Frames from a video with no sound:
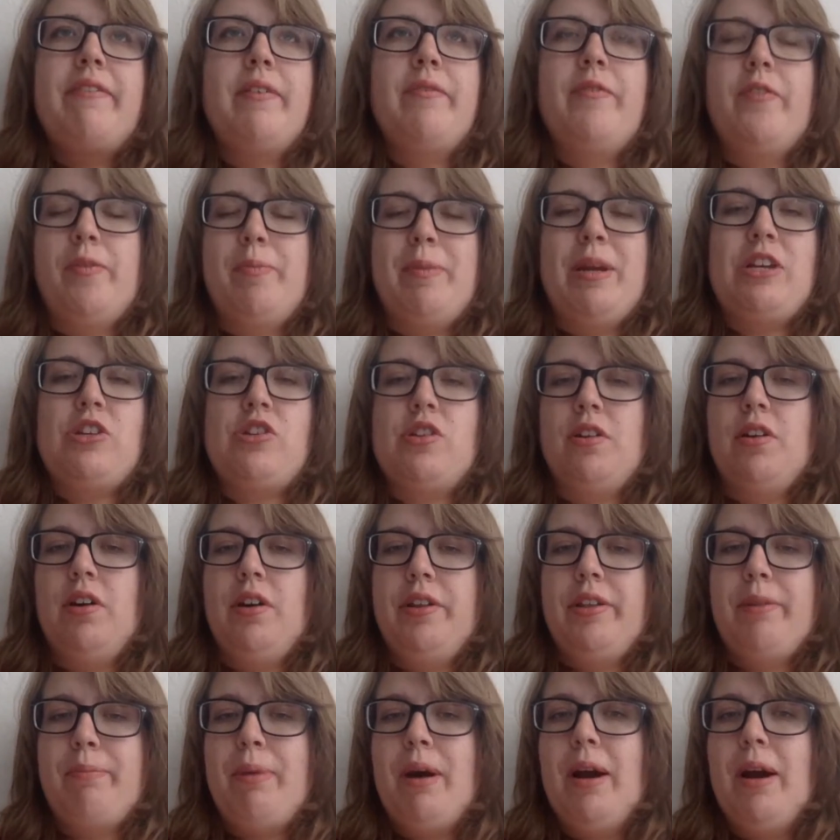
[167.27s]
information,
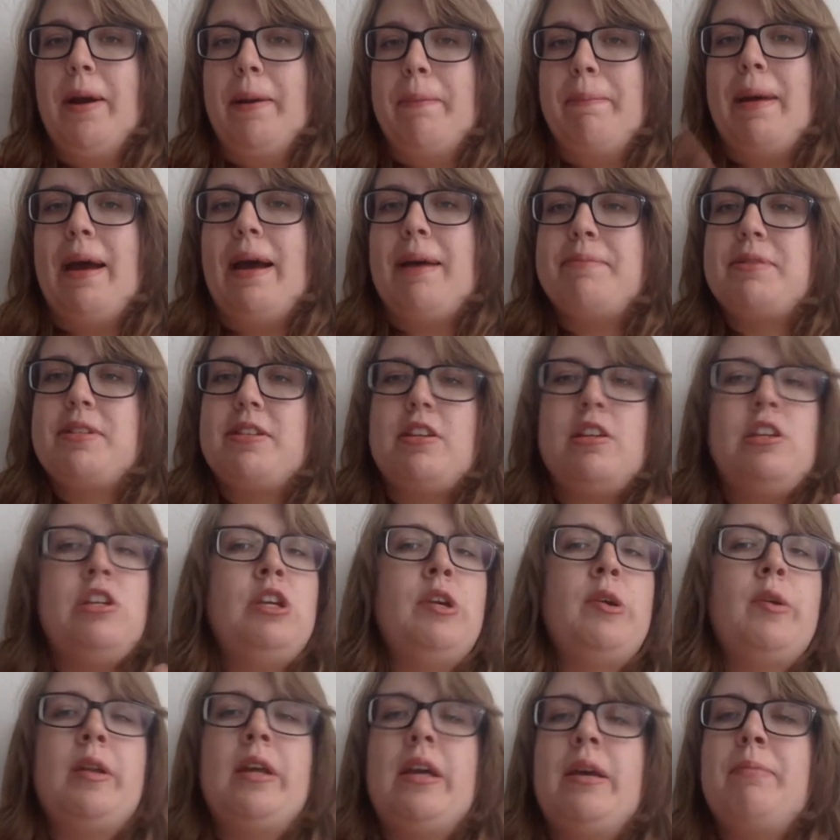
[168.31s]
all the park maps,
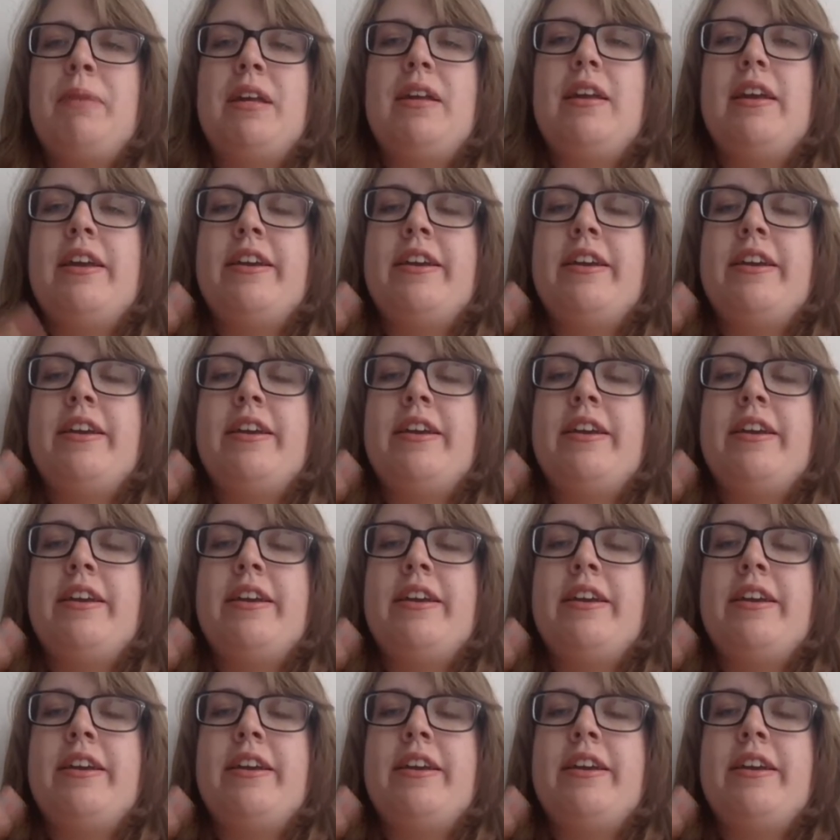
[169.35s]
you name it.